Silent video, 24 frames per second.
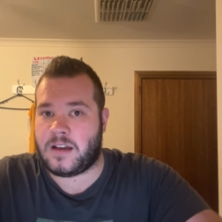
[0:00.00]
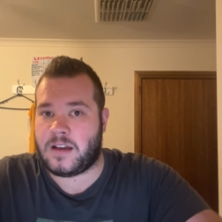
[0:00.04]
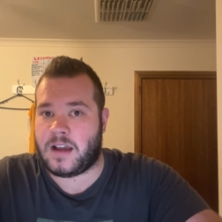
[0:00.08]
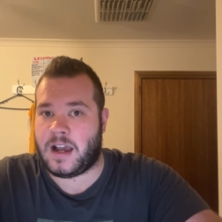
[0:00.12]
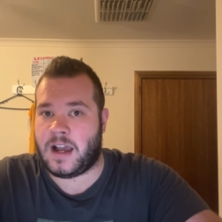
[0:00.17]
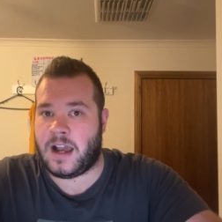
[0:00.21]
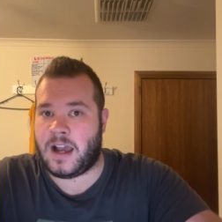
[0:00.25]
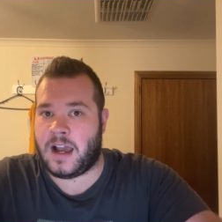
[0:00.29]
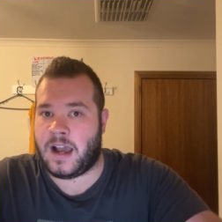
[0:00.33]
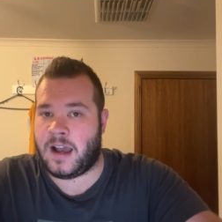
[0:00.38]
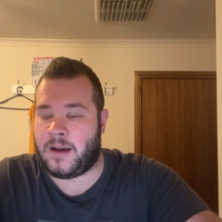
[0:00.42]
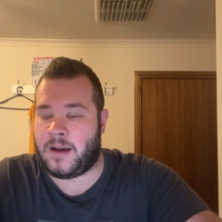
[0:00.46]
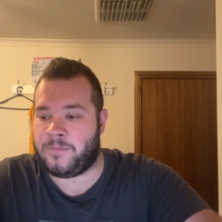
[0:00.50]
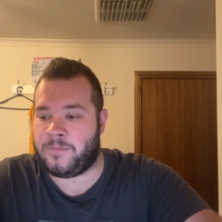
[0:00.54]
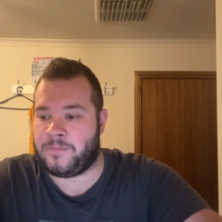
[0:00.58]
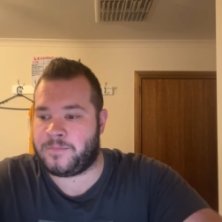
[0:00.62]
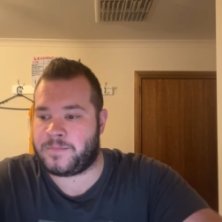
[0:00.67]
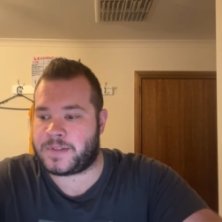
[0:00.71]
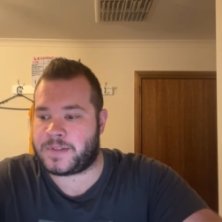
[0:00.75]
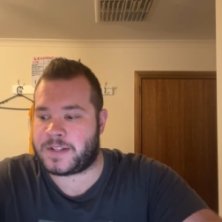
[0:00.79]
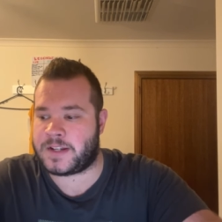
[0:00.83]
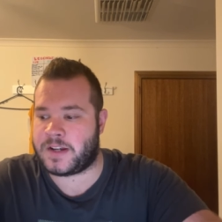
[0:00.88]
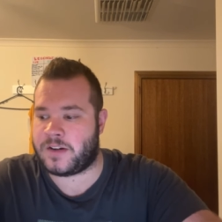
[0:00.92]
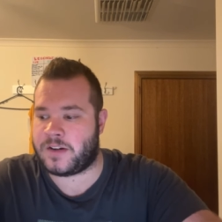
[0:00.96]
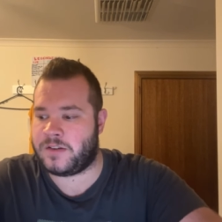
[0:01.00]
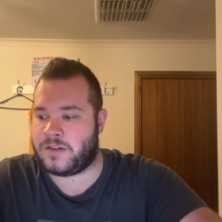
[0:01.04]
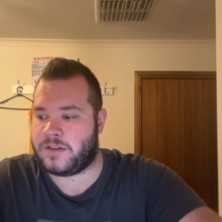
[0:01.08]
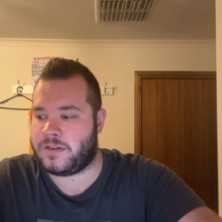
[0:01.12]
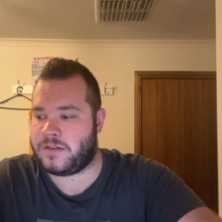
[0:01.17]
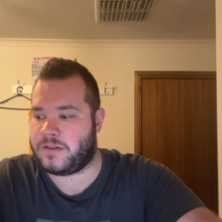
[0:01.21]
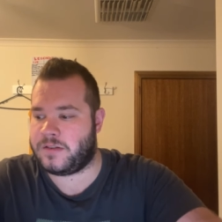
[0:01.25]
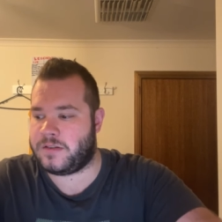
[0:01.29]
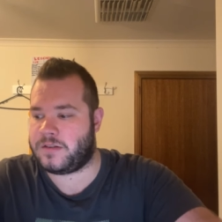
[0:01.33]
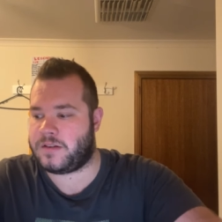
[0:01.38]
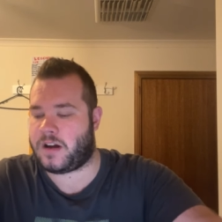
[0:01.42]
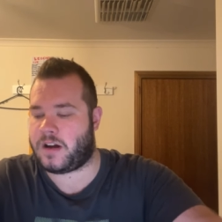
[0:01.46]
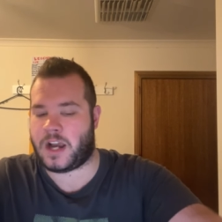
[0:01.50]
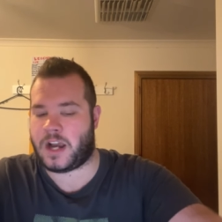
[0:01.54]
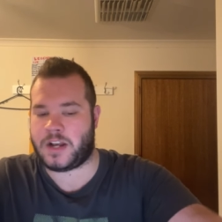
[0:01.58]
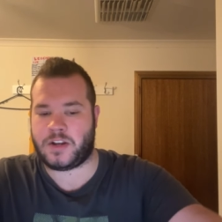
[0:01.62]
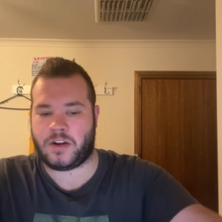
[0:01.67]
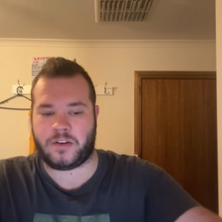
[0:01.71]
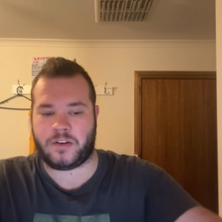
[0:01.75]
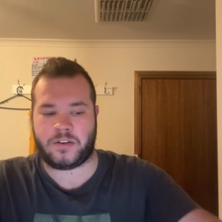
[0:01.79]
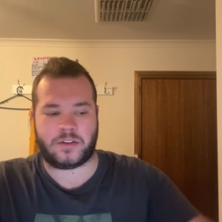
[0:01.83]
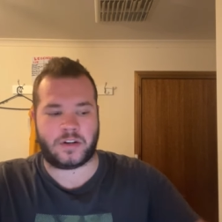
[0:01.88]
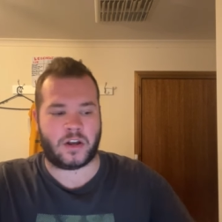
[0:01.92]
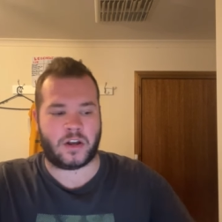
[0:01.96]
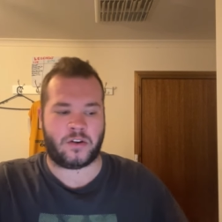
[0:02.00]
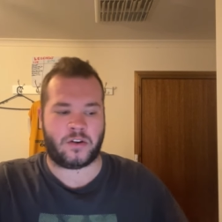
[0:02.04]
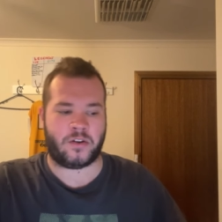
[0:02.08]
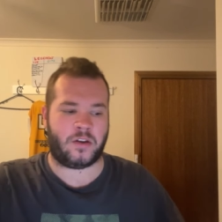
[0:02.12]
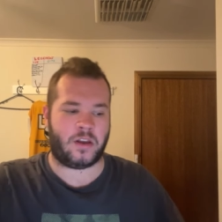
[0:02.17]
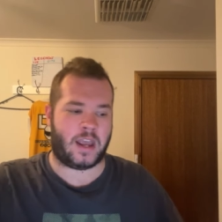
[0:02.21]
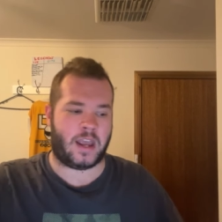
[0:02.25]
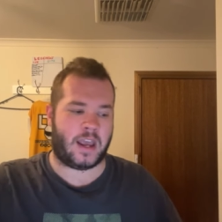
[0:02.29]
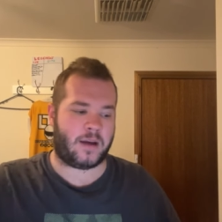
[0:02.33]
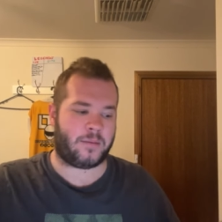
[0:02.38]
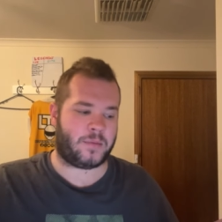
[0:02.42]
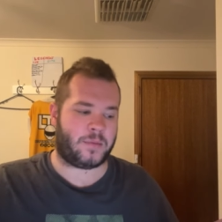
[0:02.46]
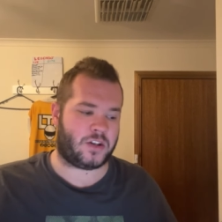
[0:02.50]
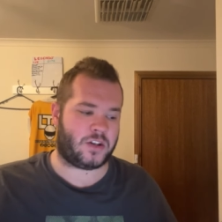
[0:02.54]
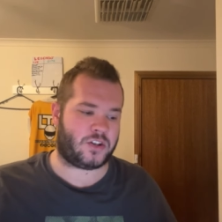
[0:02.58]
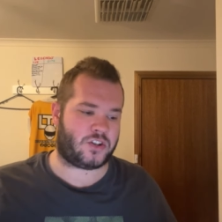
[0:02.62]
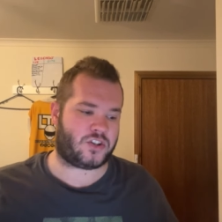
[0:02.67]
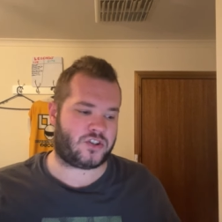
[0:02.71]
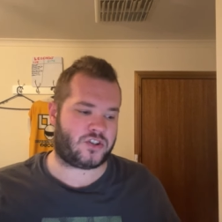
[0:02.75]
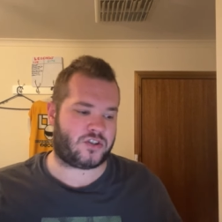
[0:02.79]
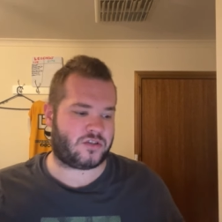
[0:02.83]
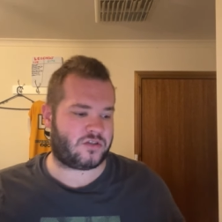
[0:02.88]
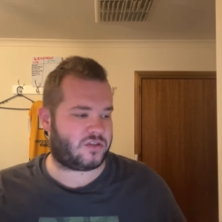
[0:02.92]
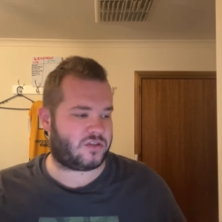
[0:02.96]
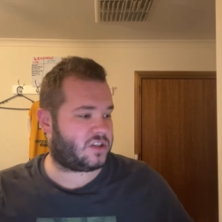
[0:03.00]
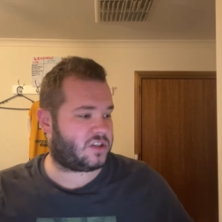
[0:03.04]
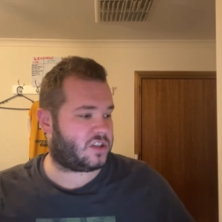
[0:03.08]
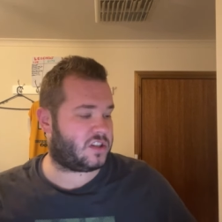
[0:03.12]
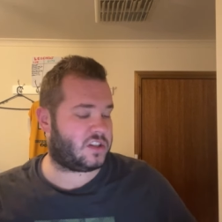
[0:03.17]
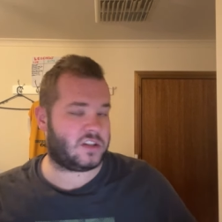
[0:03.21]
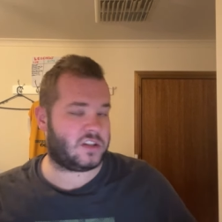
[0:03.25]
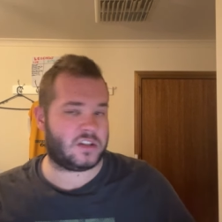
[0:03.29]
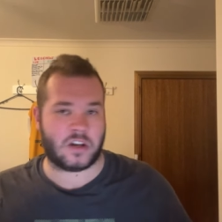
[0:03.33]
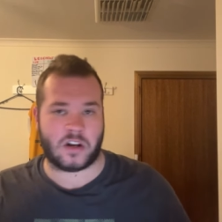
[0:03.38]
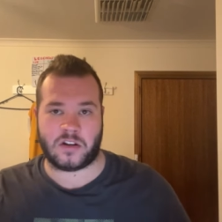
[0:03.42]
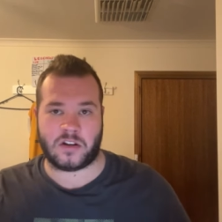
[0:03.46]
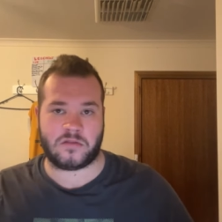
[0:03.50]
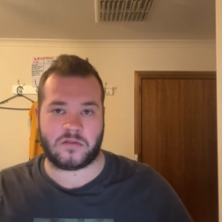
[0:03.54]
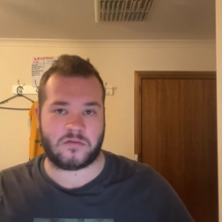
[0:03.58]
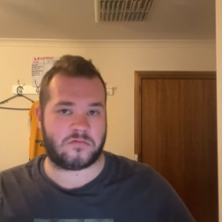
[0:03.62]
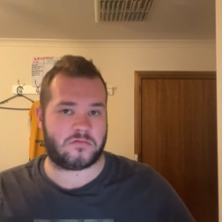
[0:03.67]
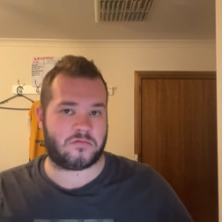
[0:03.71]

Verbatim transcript: So I don't know how much... You know,